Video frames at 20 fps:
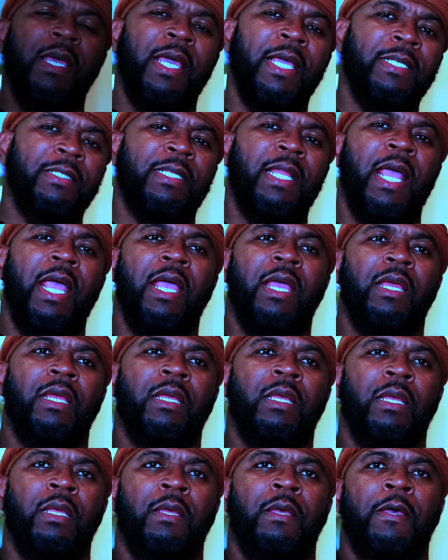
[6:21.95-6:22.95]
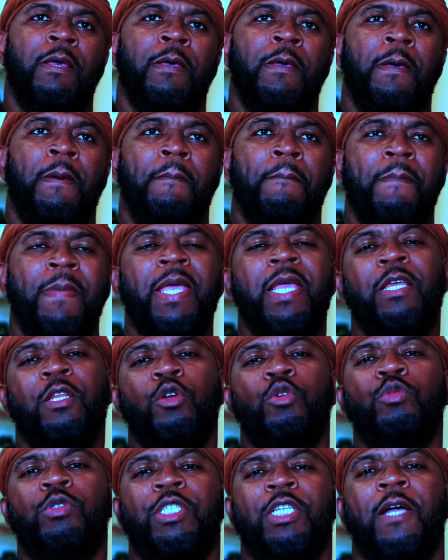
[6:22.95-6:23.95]
is that men
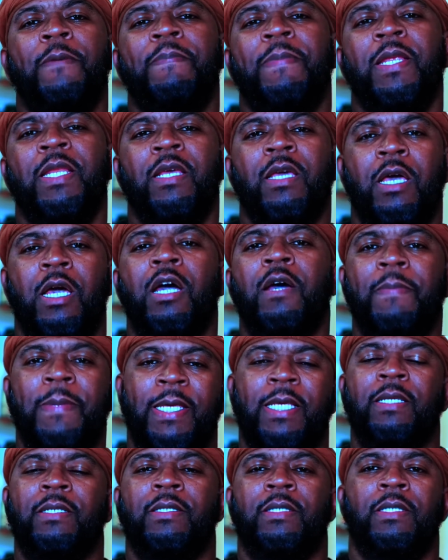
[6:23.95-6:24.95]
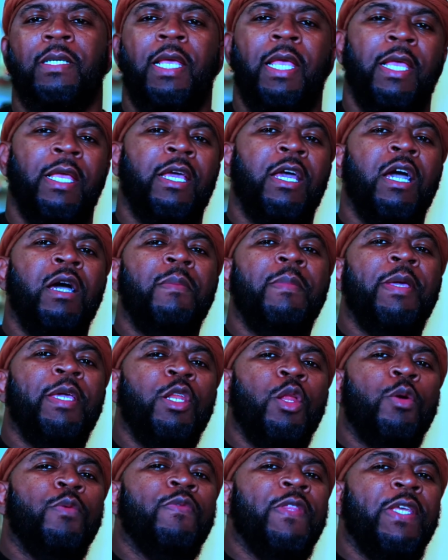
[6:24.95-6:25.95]
who jump in comments and
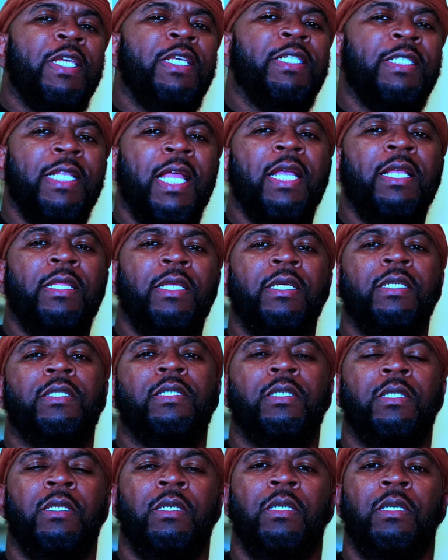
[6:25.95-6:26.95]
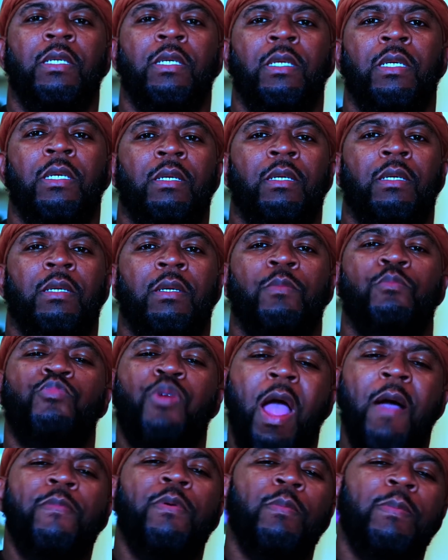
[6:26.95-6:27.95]
comment on things like this
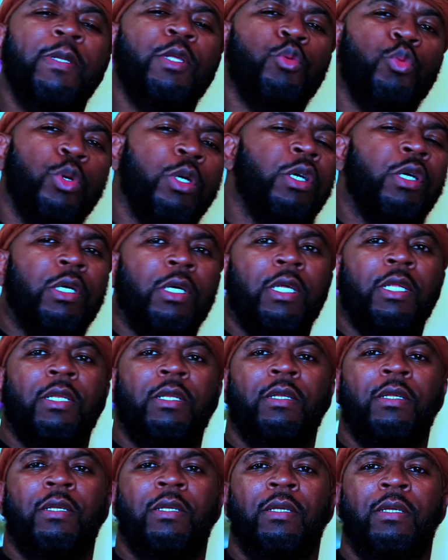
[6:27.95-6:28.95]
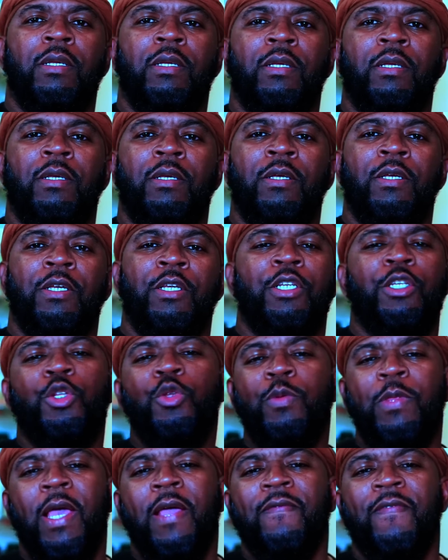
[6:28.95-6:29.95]
probably would
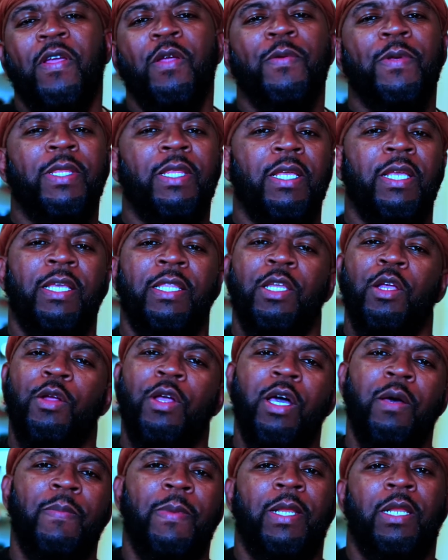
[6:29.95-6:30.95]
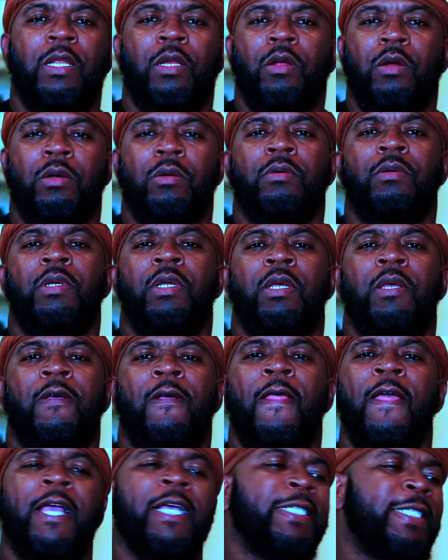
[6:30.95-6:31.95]
do that very thing they're commenting on.
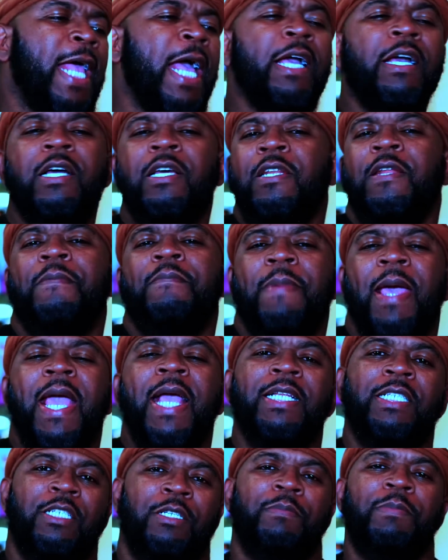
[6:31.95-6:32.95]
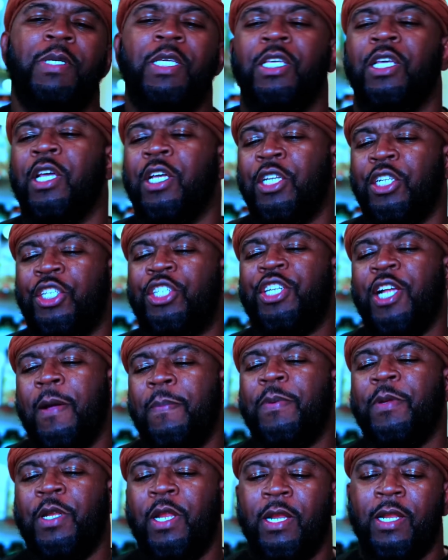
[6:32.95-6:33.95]
Because I couldn't imagine me
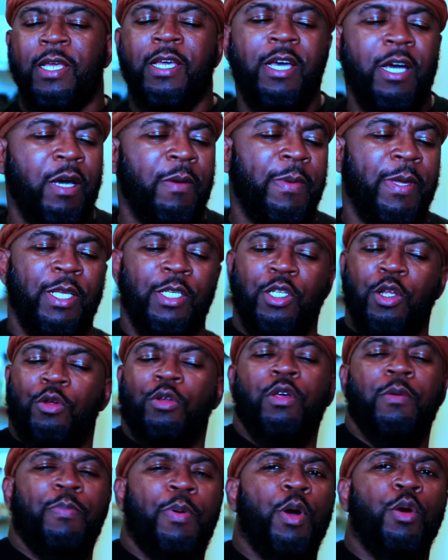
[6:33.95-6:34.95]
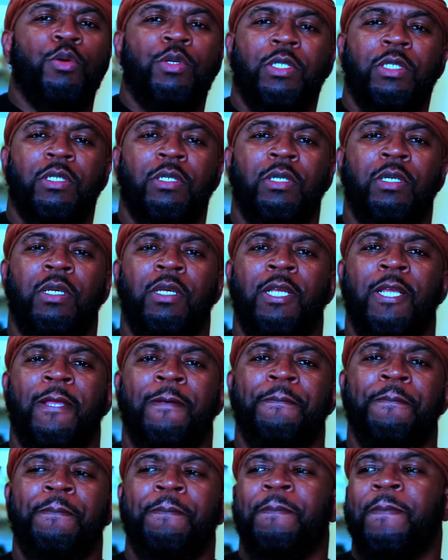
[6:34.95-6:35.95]
jumping in the comments on a post
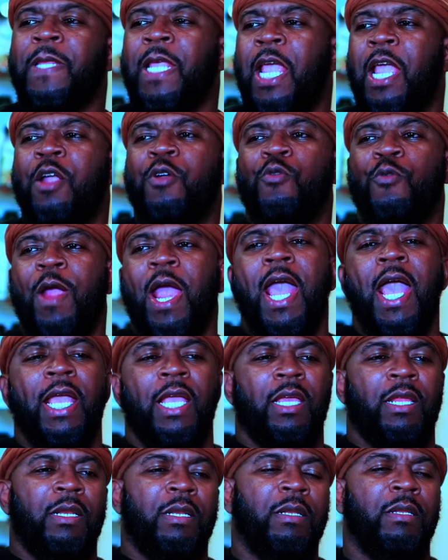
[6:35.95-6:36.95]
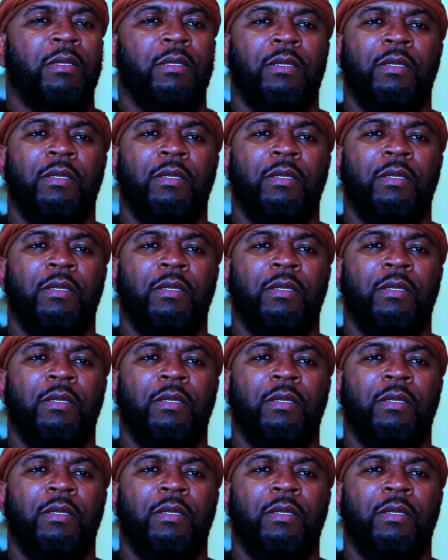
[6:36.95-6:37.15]
and ragging